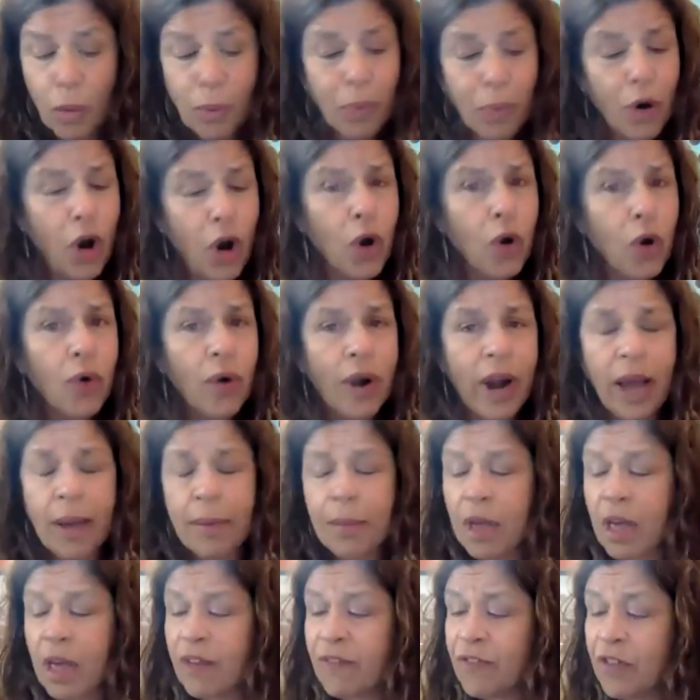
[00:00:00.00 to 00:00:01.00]
program,
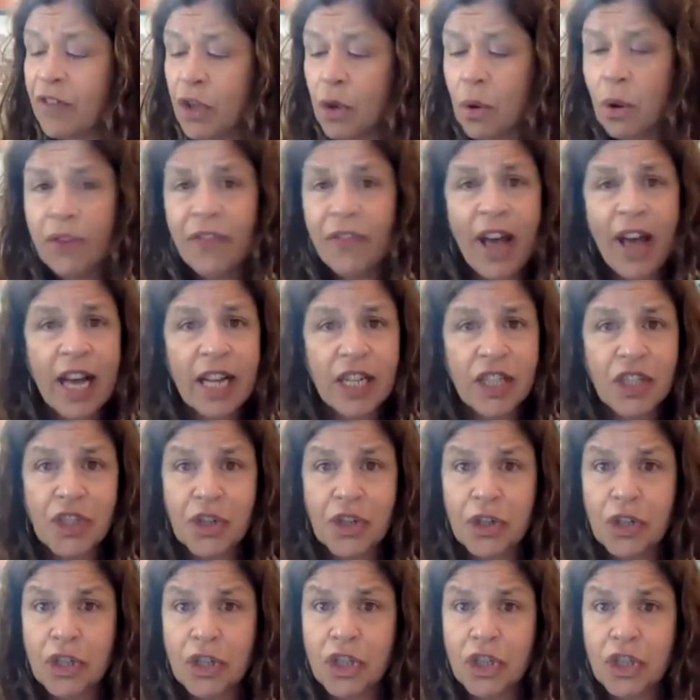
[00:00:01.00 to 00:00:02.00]
if you have had
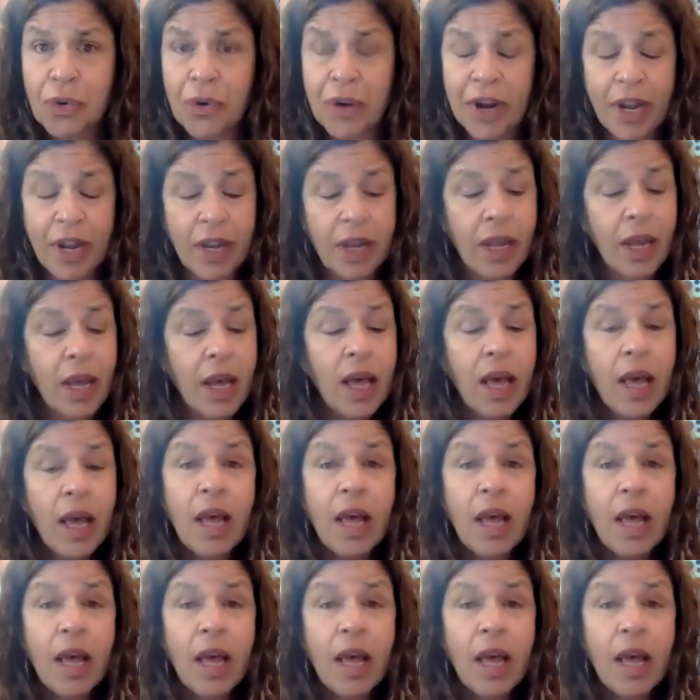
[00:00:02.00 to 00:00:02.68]
surgery,